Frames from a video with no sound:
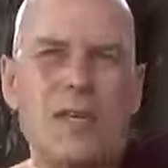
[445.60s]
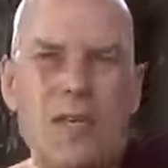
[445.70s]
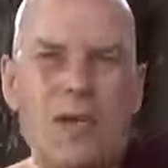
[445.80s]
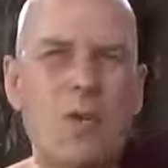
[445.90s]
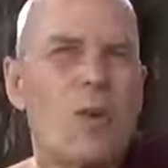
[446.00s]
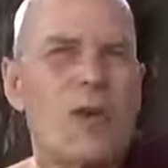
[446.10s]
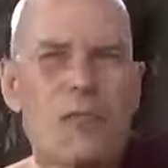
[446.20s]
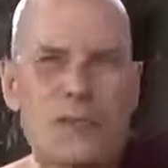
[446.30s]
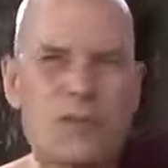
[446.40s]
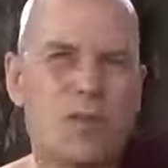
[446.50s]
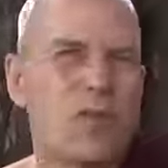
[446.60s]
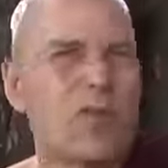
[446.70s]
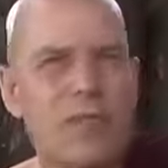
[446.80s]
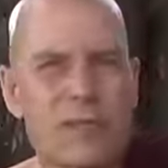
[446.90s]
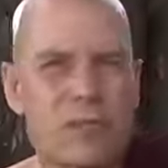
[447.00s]
a world of
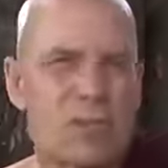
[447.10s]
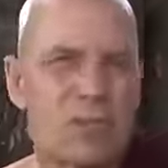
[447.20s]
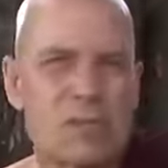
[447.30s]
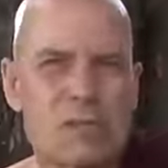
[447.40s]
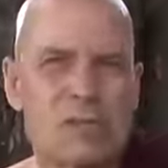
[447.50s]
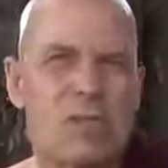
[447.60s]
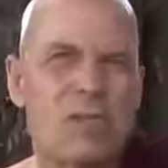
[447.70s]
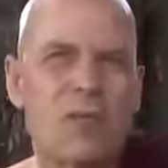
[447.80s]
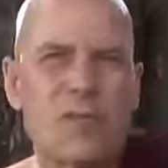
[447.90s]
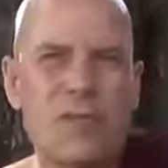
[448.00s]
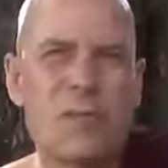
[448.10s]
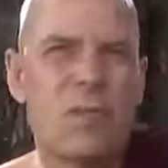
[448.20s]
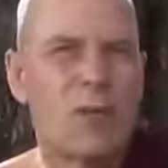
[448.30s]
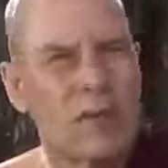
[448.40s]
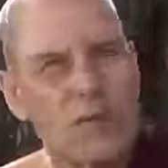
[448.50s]
cyclic existence,
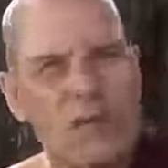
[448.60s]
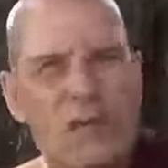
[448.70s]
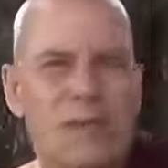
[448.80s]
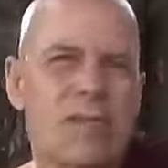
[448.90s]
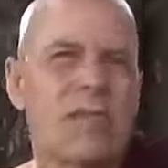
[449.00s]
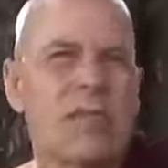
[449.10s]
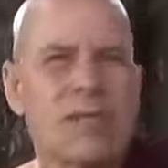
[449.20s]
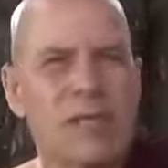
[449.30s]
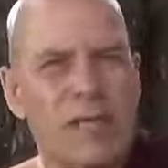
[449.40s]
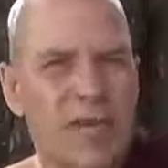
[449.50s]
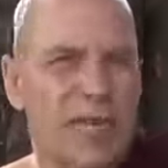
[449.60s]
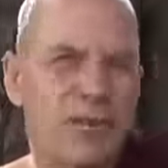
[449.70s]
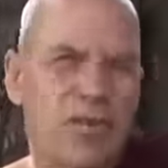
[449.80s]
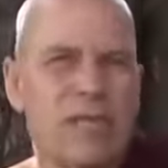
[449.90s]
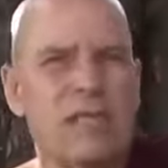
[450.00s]
rebirth,
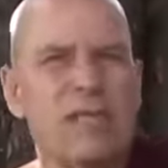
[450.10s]
aging,